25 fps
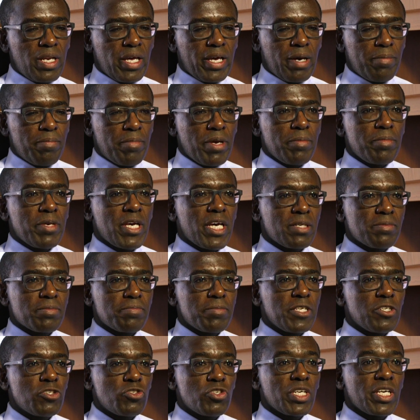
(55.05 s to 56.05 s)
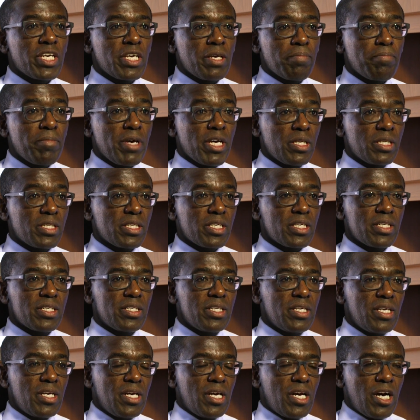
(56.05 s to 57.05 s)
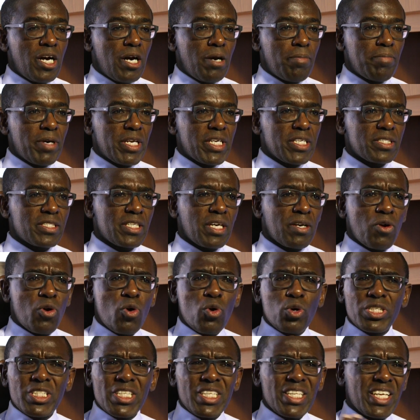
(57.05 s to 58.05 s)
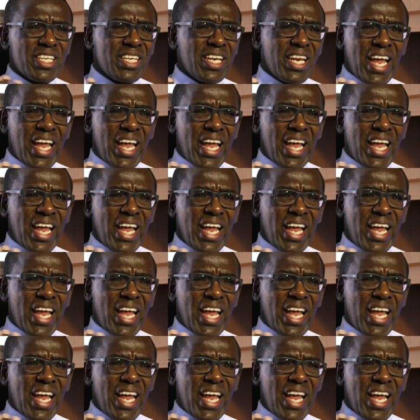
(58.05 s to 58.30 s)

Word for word: like a baby has been drinking milk, um, but it's a coating that